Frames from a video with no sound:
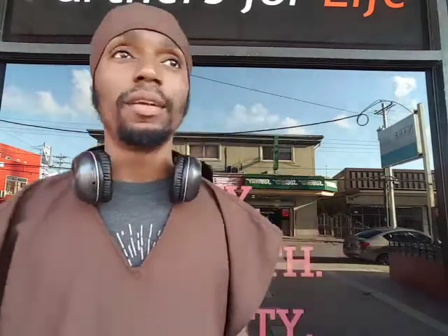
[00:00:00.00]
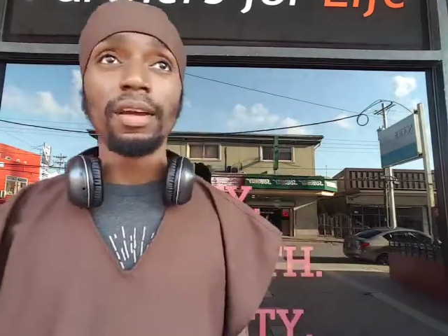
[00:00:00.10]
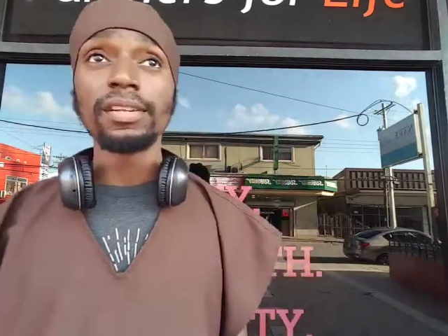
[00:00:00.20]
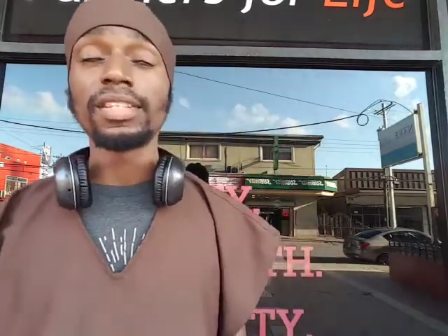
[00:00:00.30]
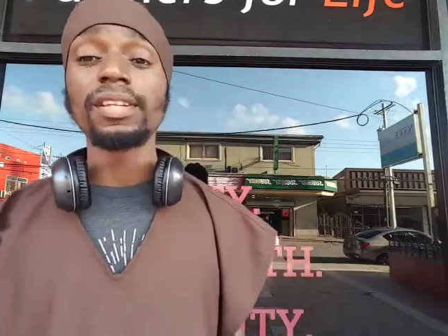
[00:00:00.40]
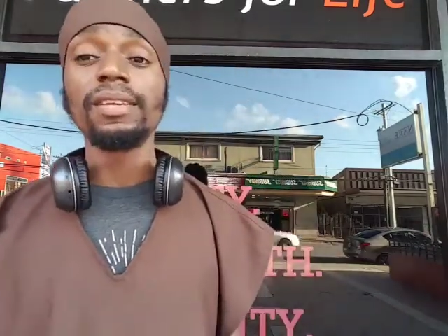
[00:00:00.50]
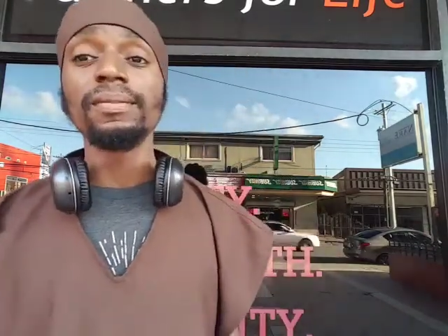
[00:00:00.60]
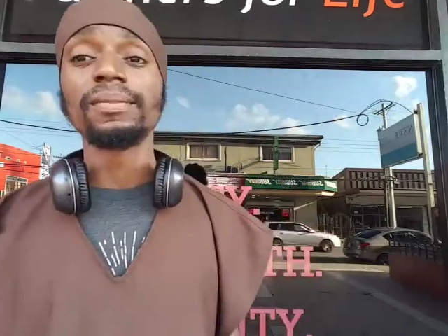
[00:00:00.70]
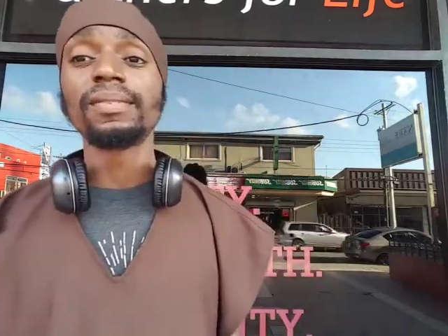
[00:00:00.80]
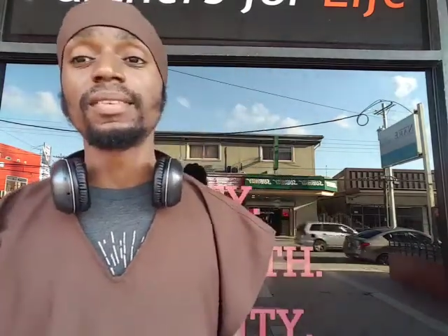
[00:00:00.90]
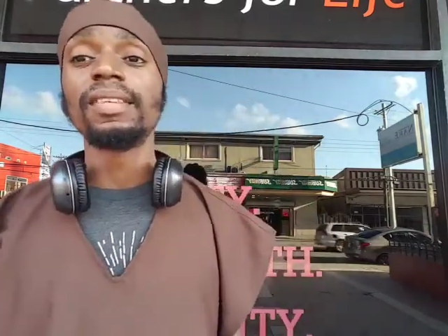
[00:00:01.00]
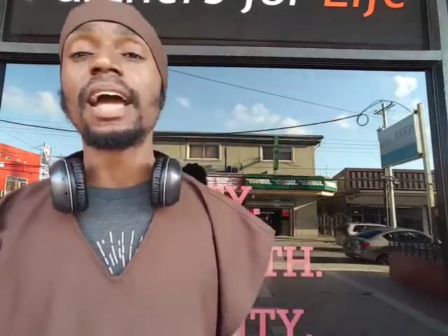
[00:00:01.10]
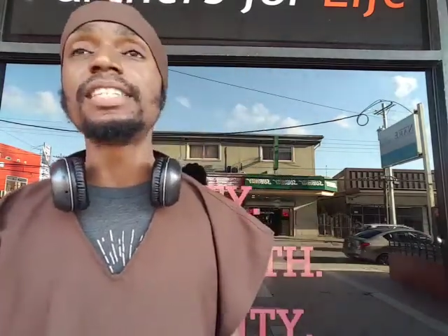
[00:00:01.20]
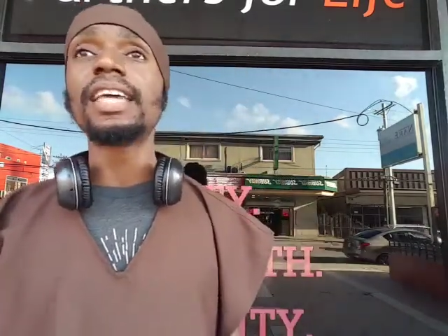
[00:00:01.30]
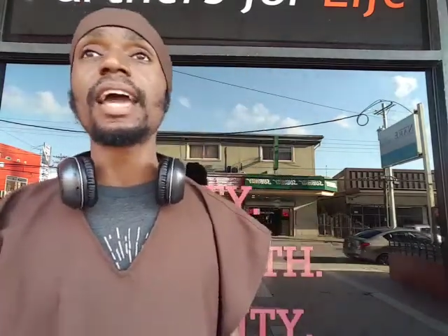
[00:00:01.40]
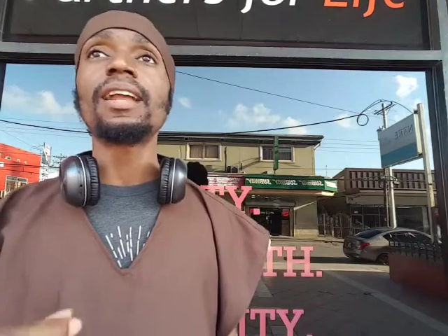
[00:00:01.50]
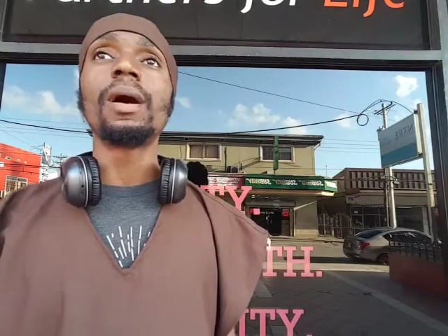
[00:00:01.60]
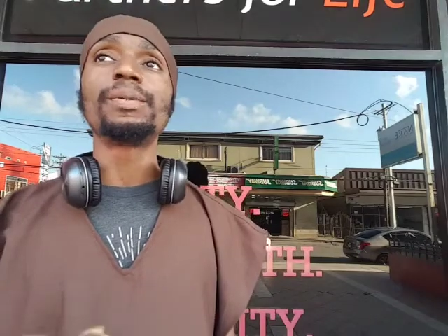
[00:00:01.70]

You understand? That is the kind of